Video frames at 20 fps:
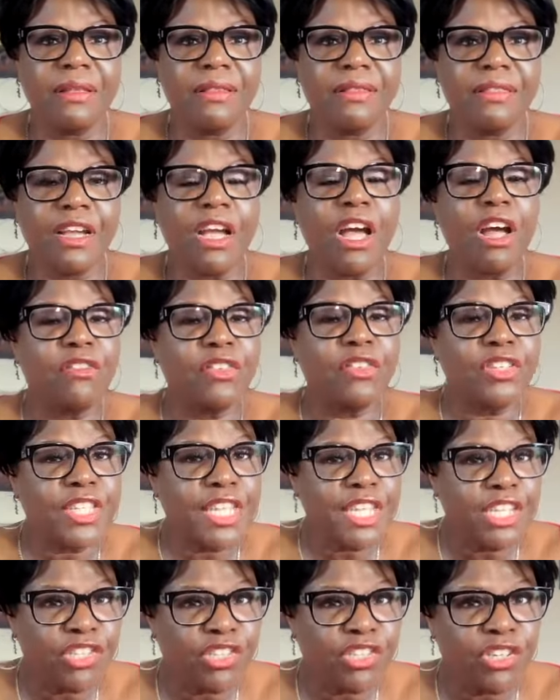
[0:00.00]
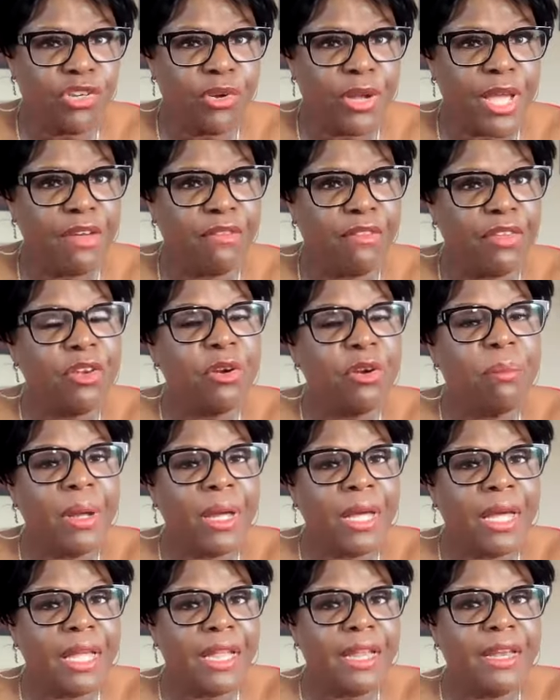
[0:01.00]
the conversation you have in your
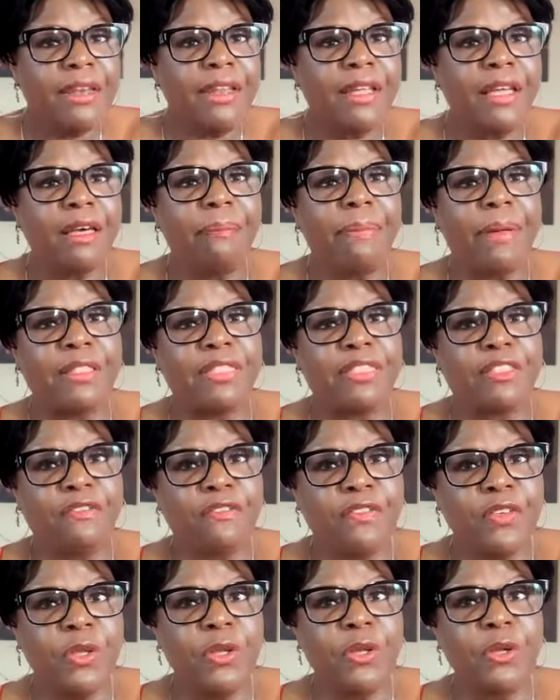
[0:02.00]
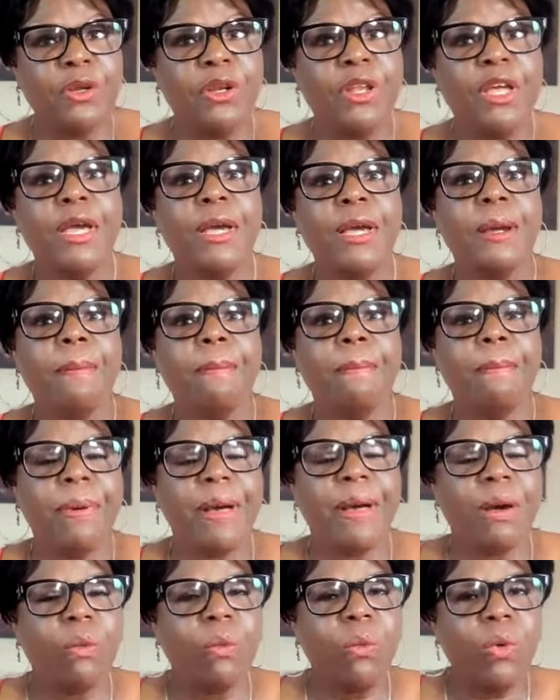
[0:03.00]
mind about the food.
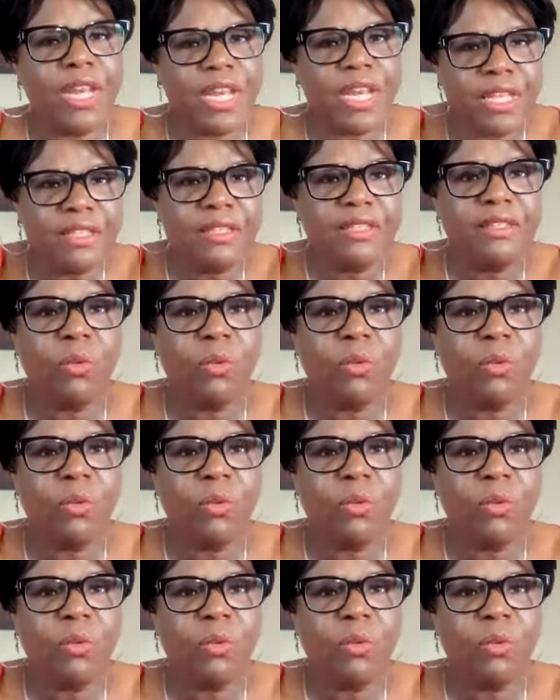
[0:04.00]
But what is